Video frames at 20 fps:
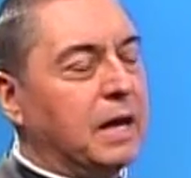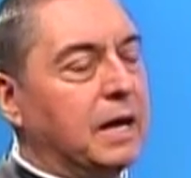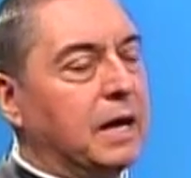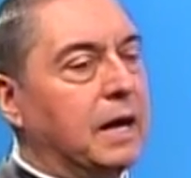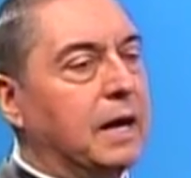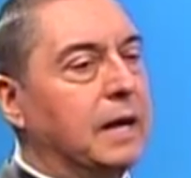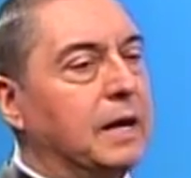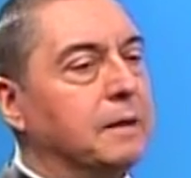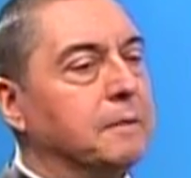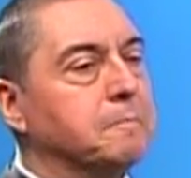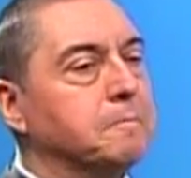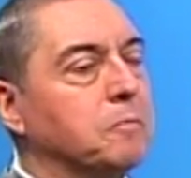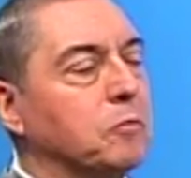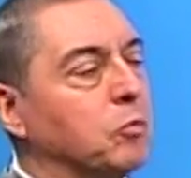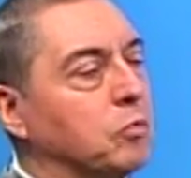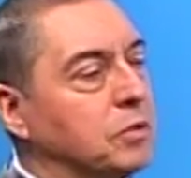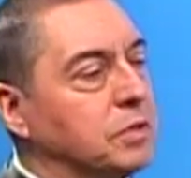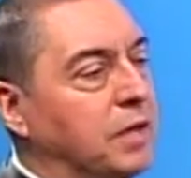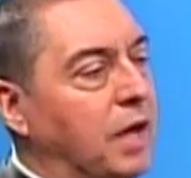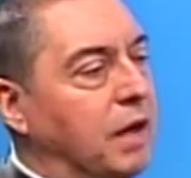Uh,
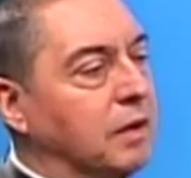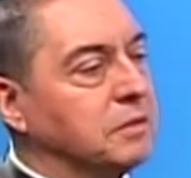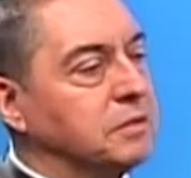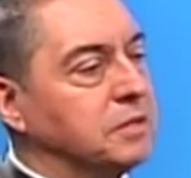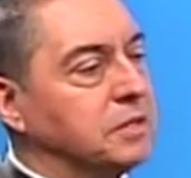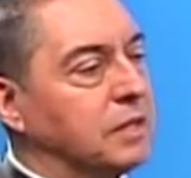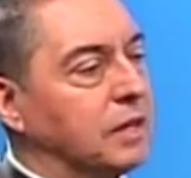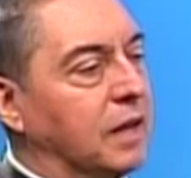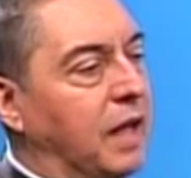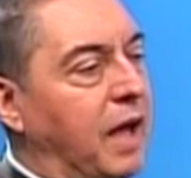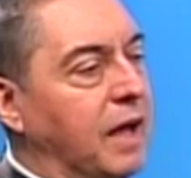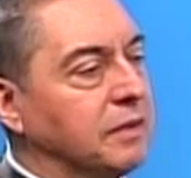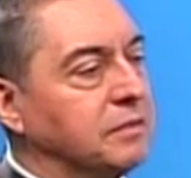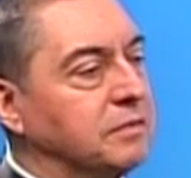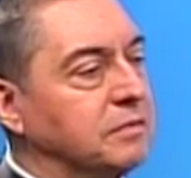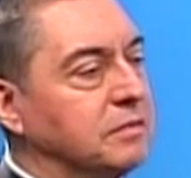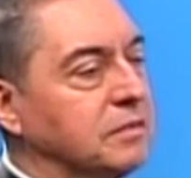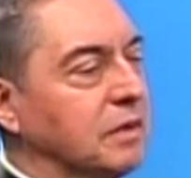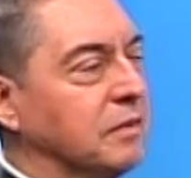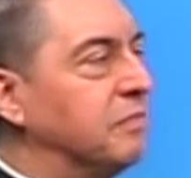we're down to the
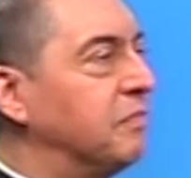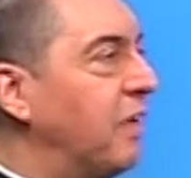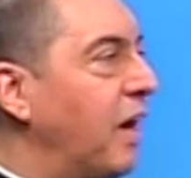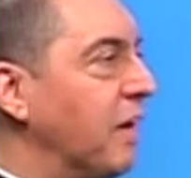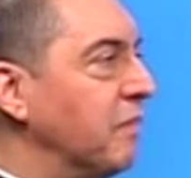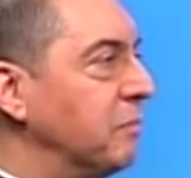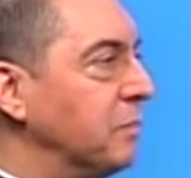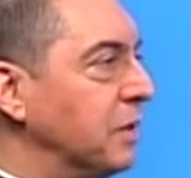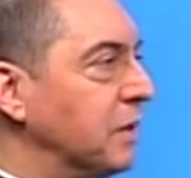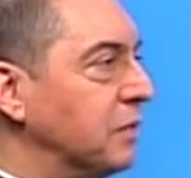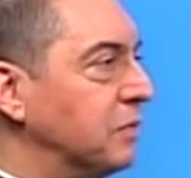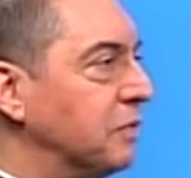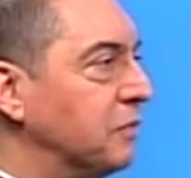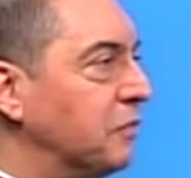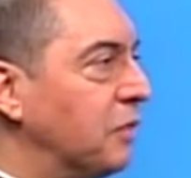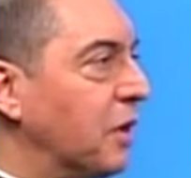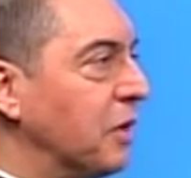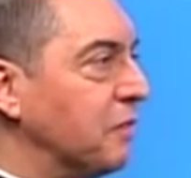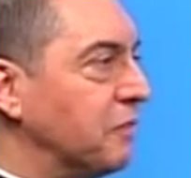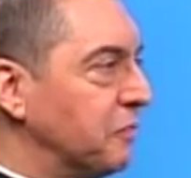last uh, five minutes
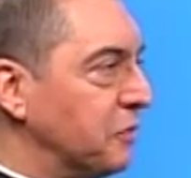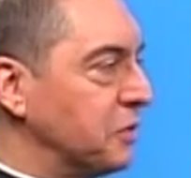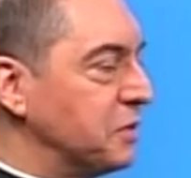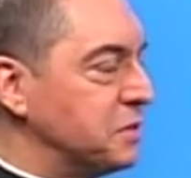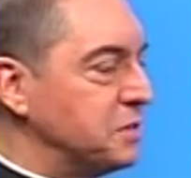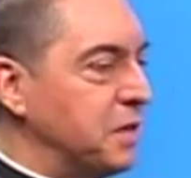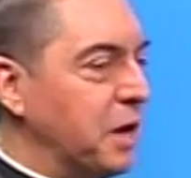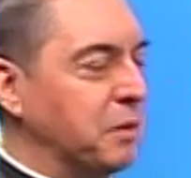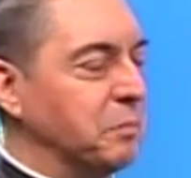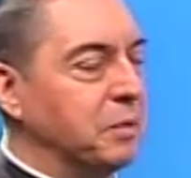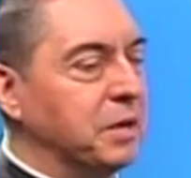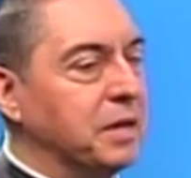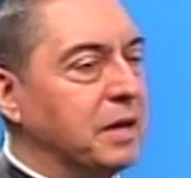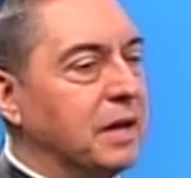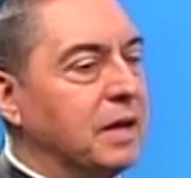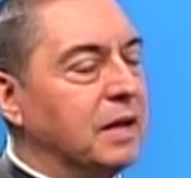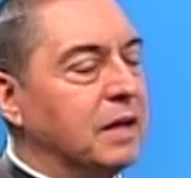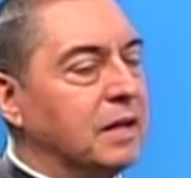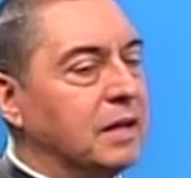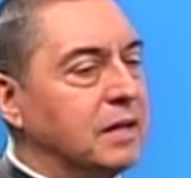of our first segment.
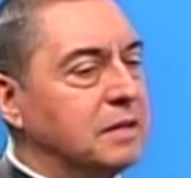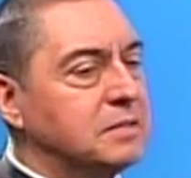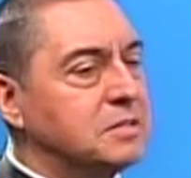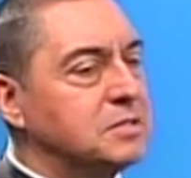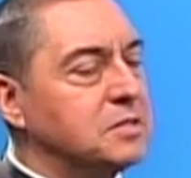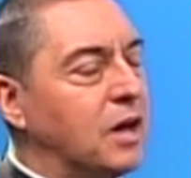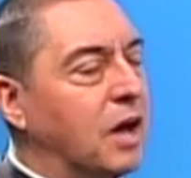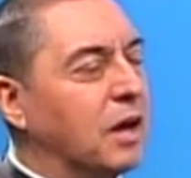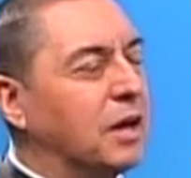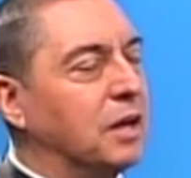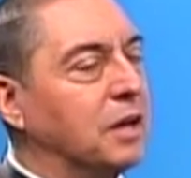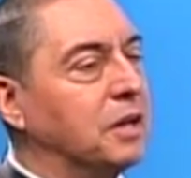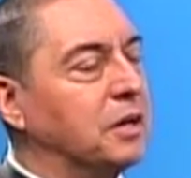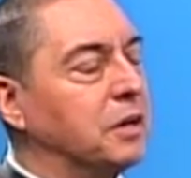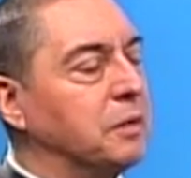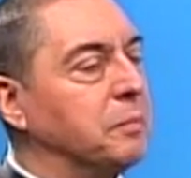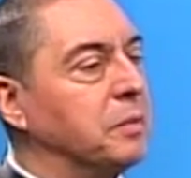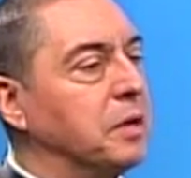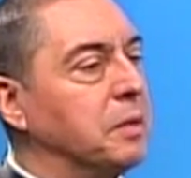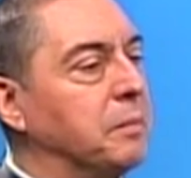Let's talk a
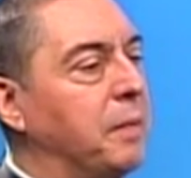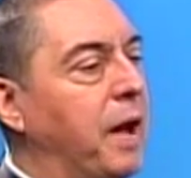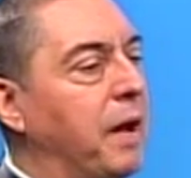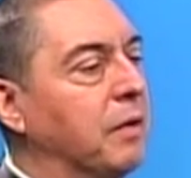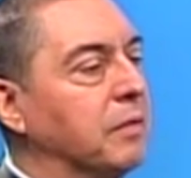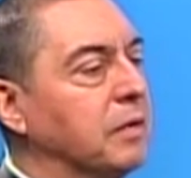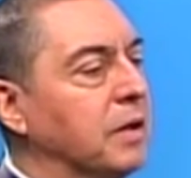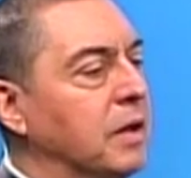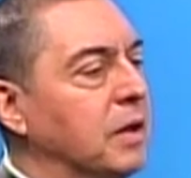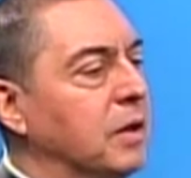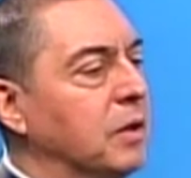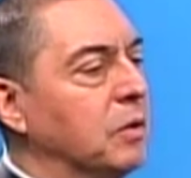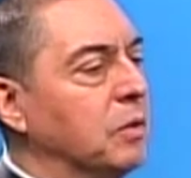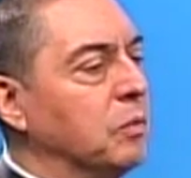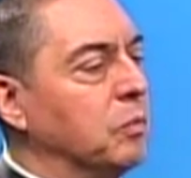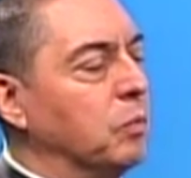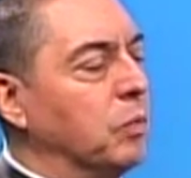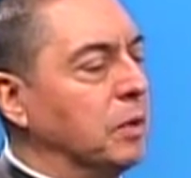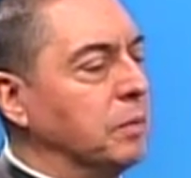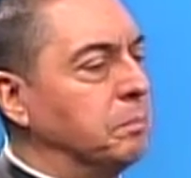little bit about
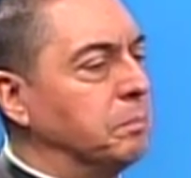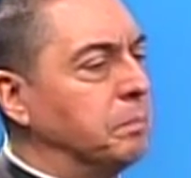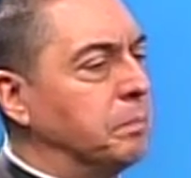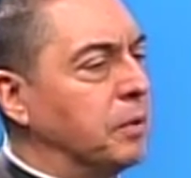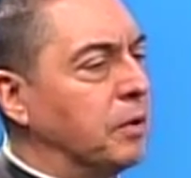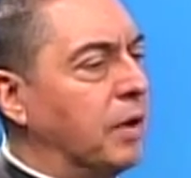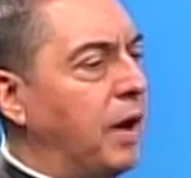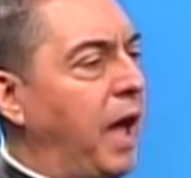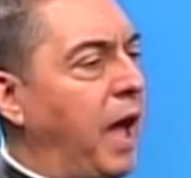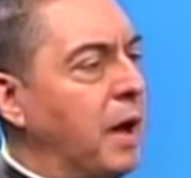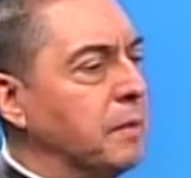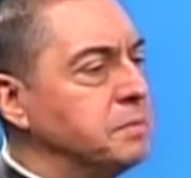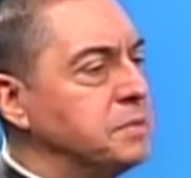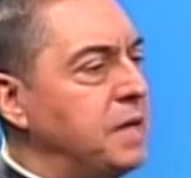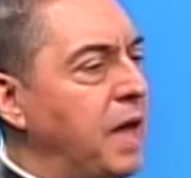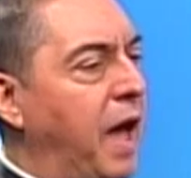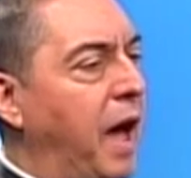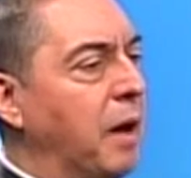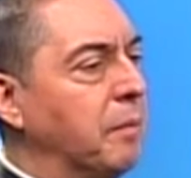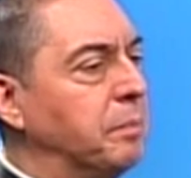what perhaps
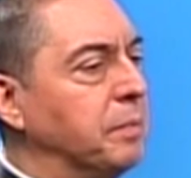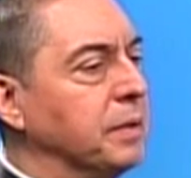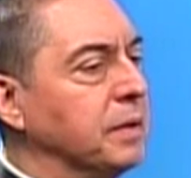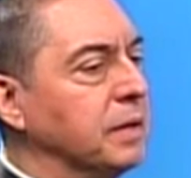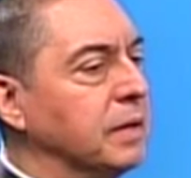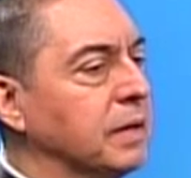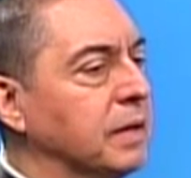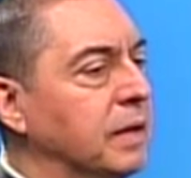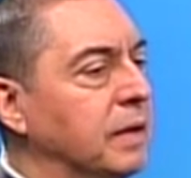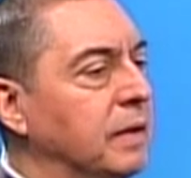happened